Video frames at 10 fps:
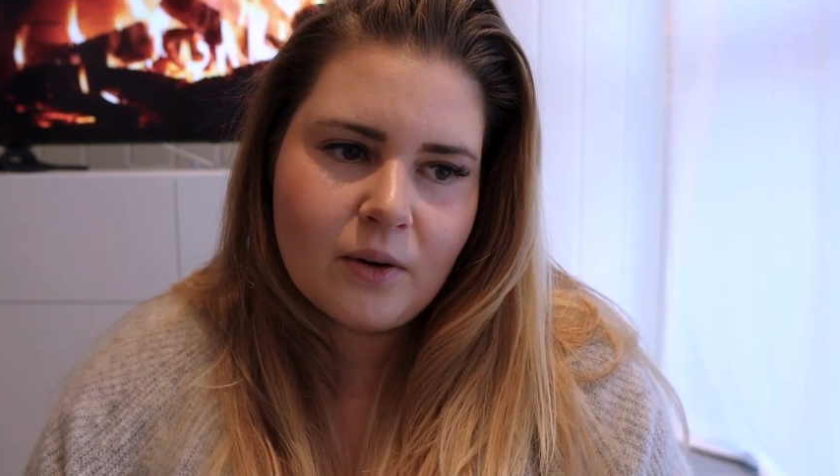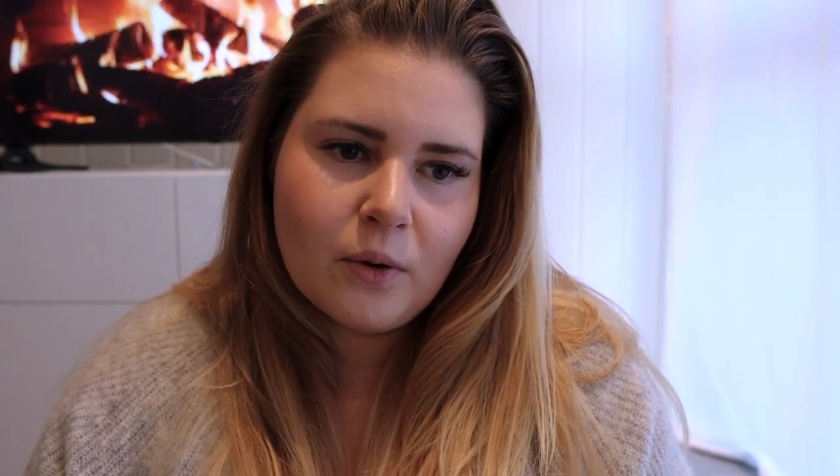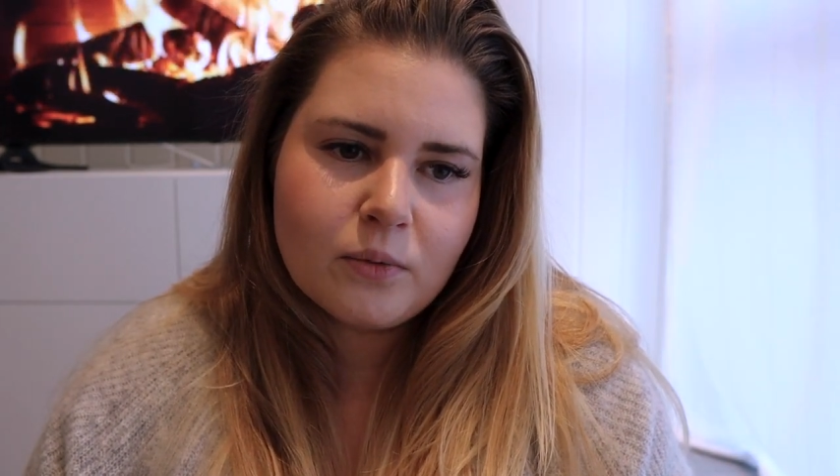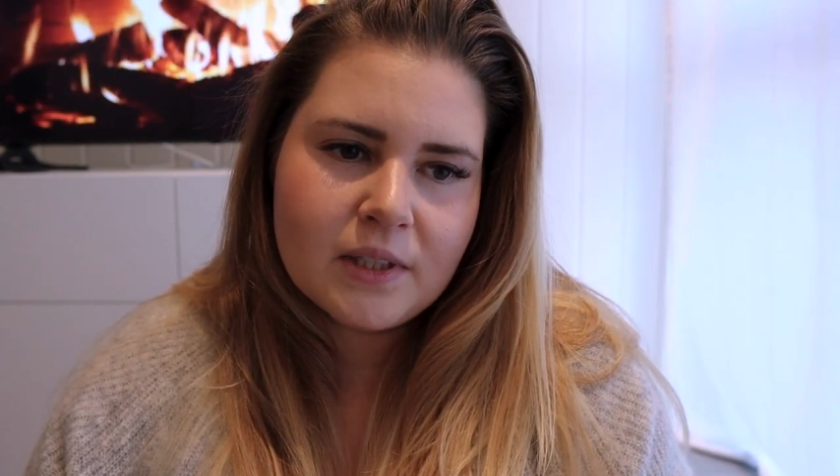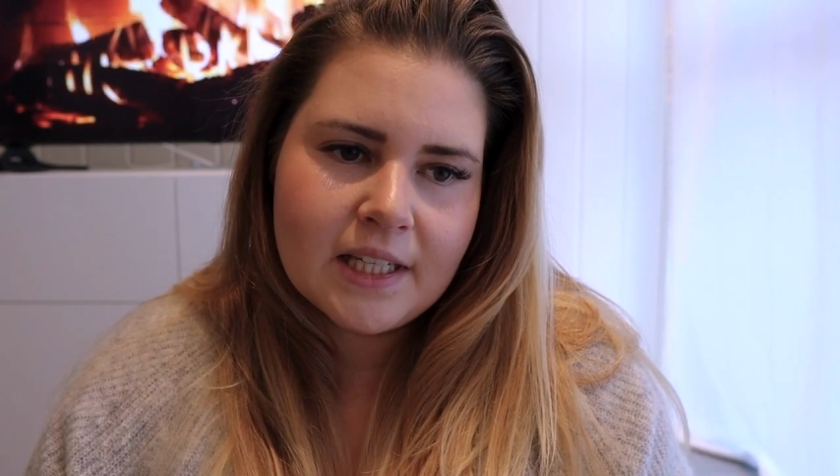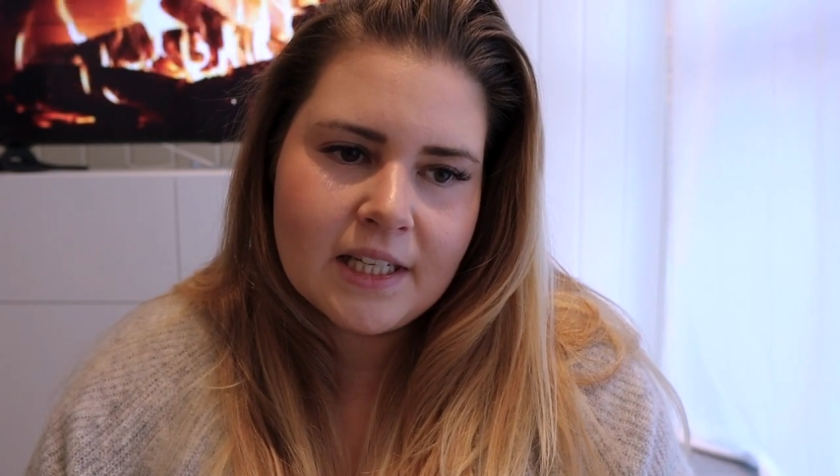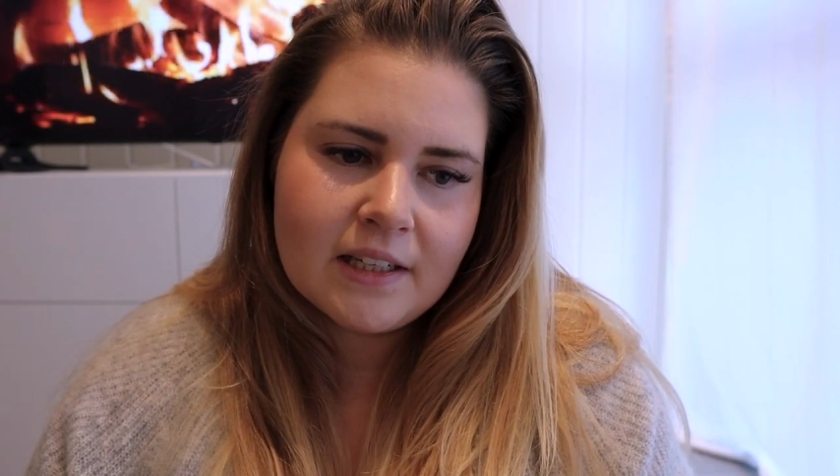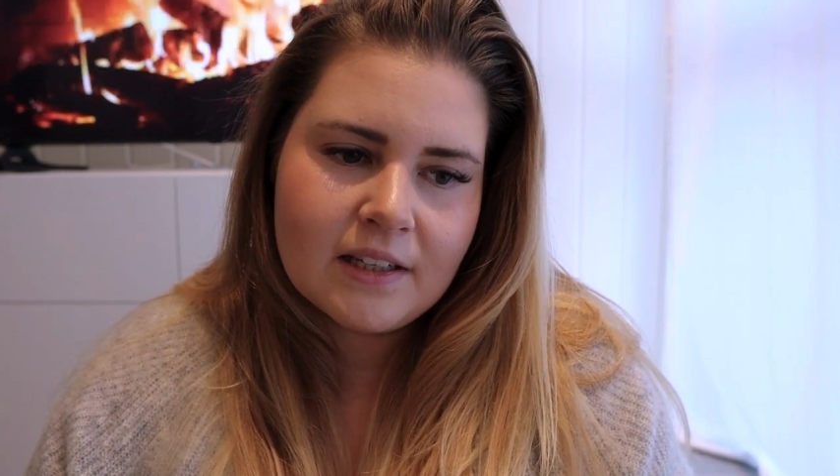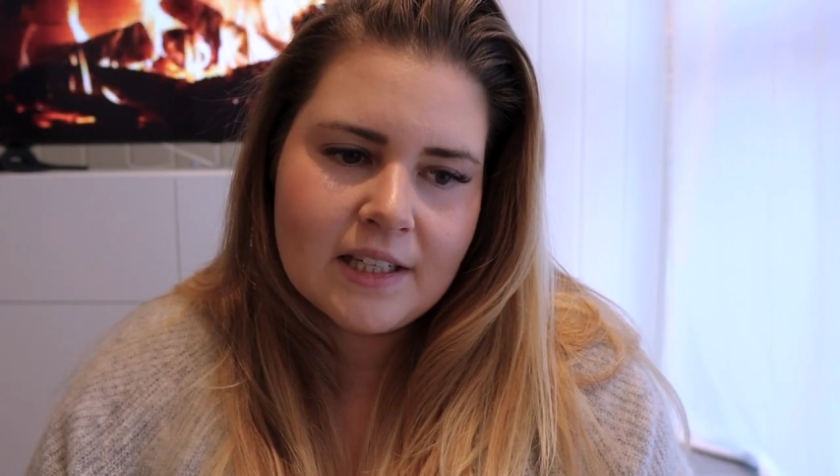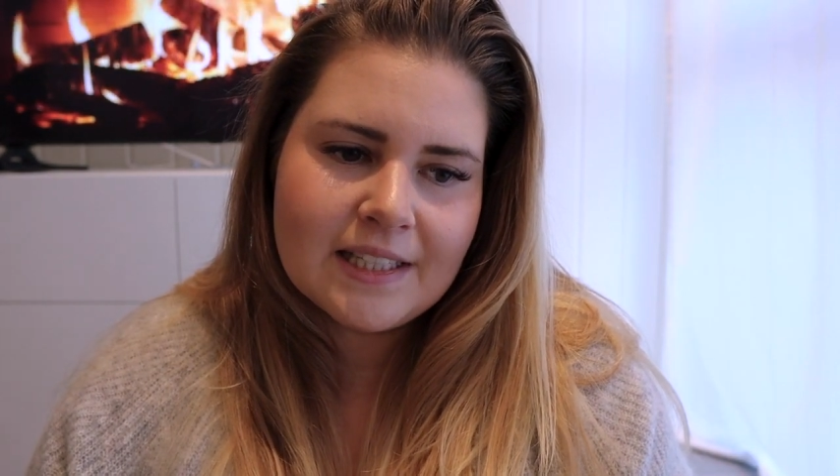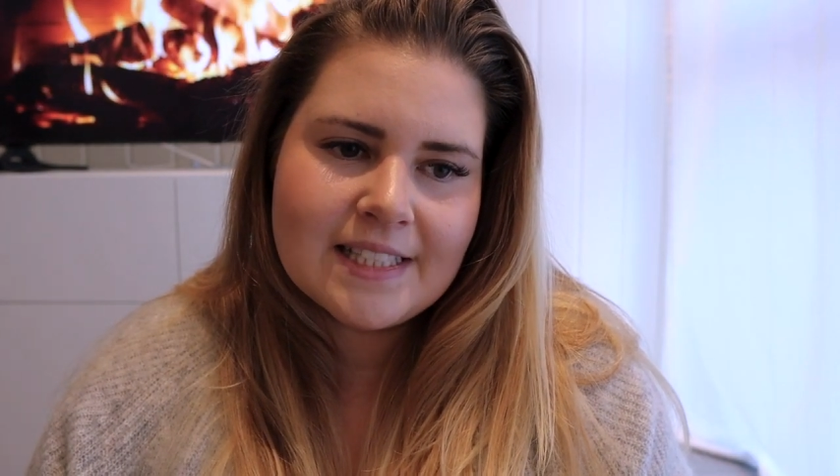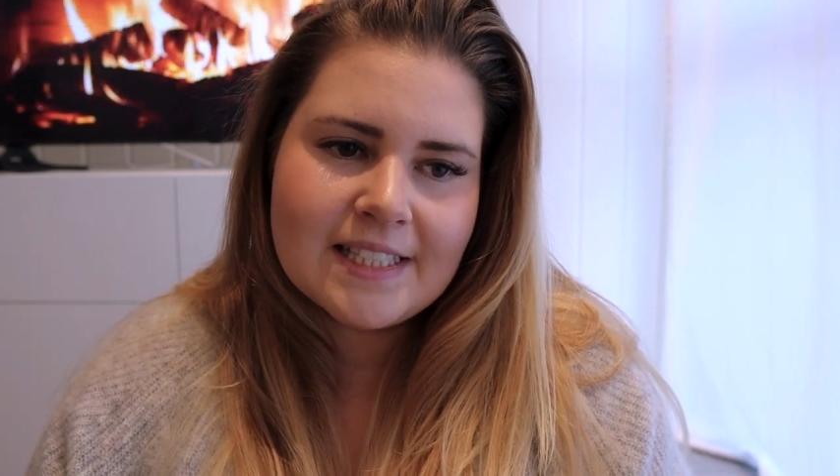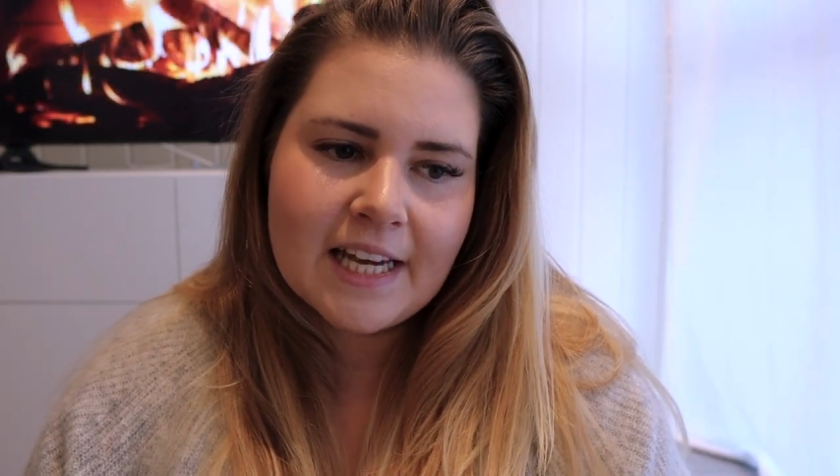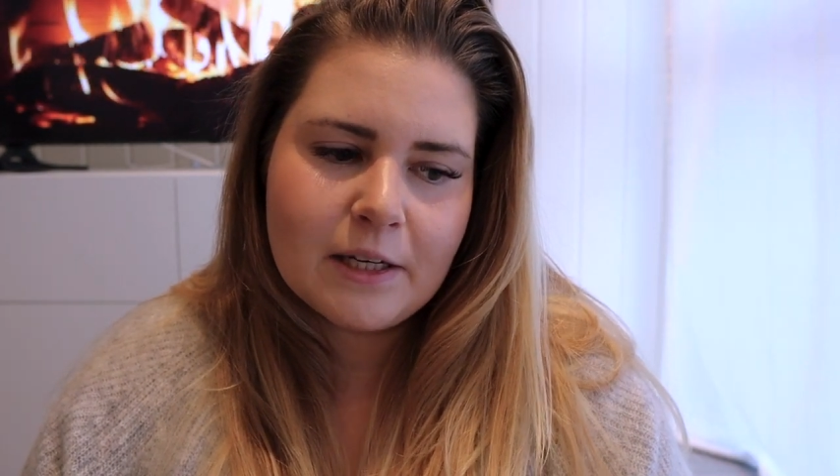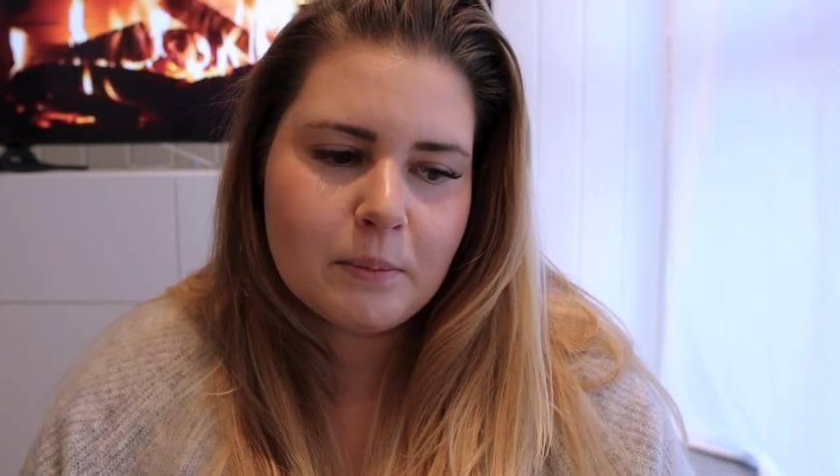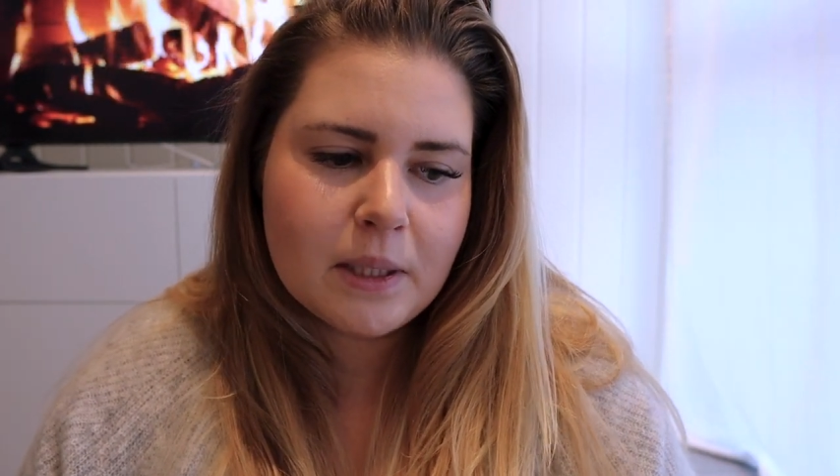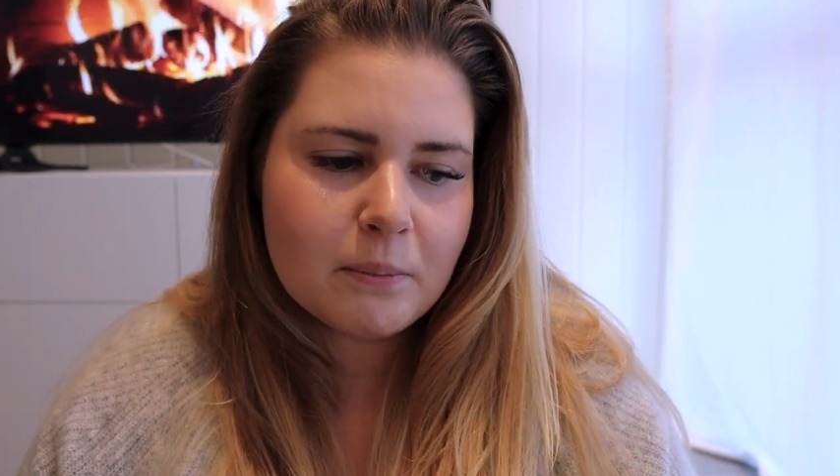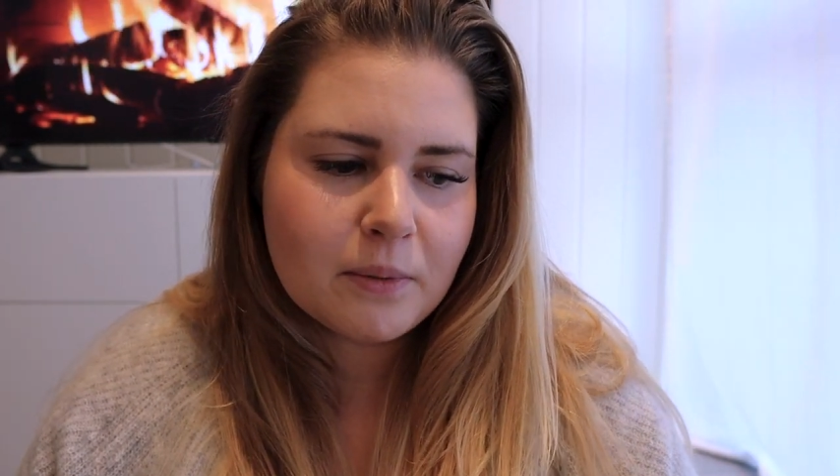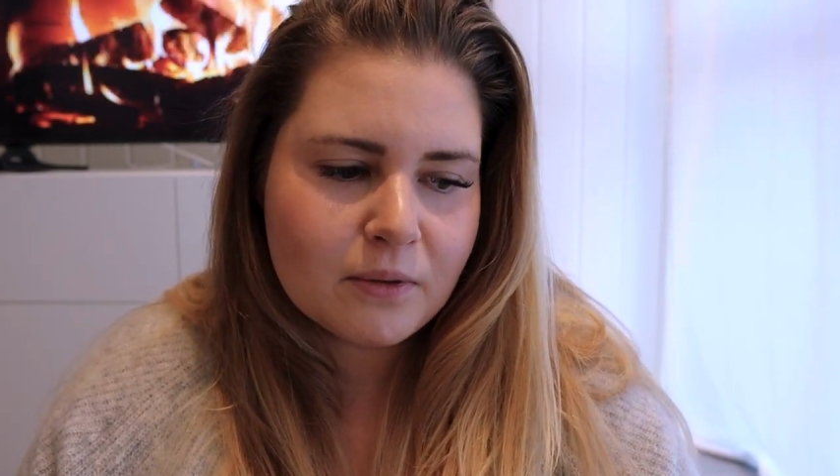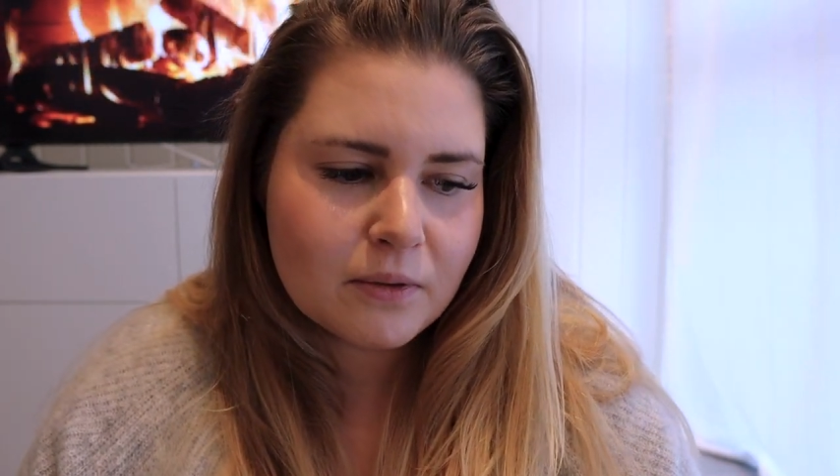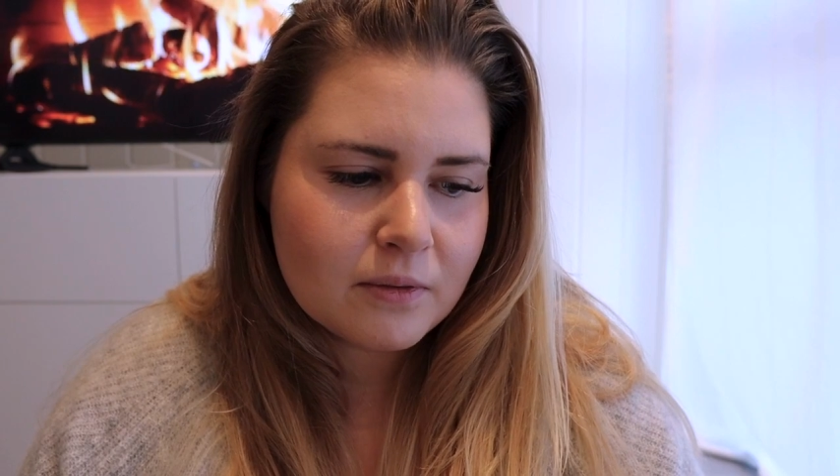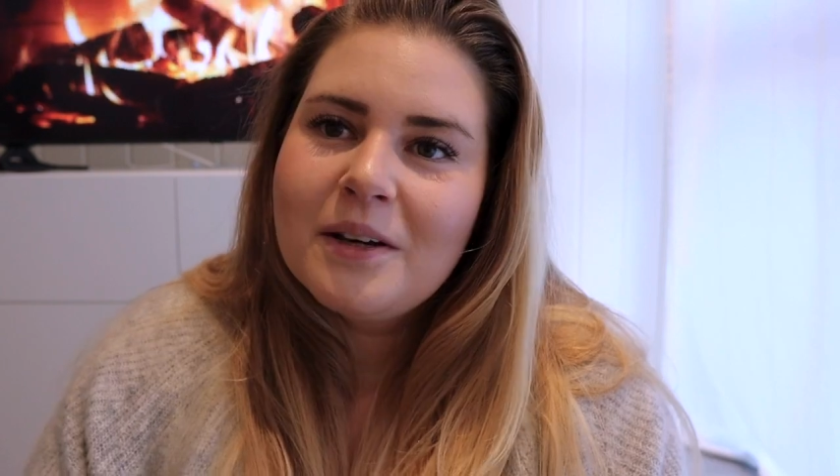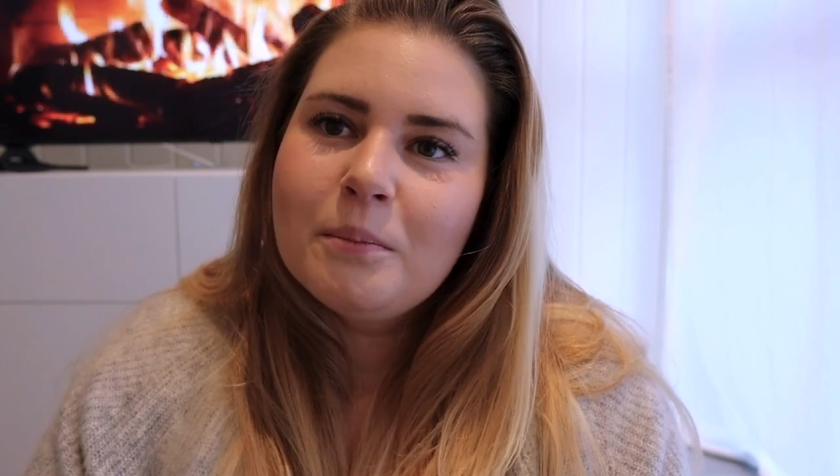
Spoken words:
only insane people